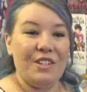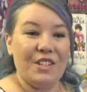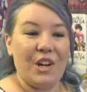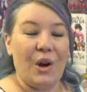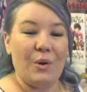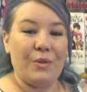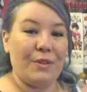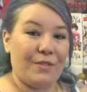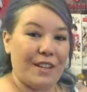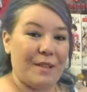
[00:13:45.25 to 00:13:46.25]
You know,
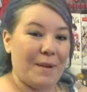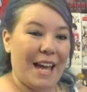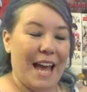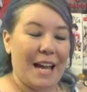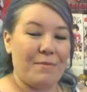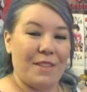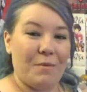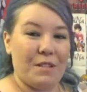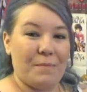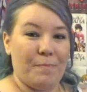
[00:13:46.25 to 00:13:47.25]
the rhythm game
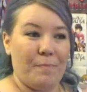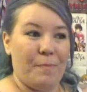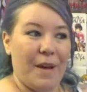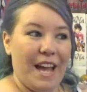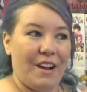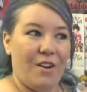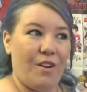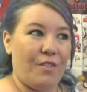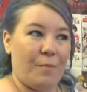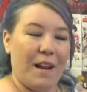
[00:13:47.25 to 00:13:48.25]
that was back
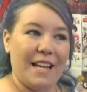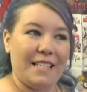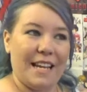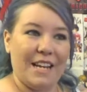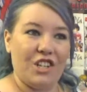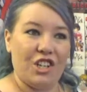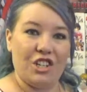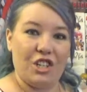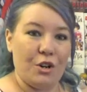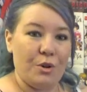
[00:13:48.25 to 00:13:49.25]
on the
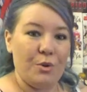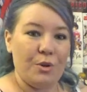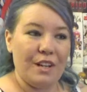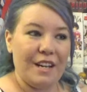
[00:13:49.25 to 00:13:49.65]
PlayStation 2.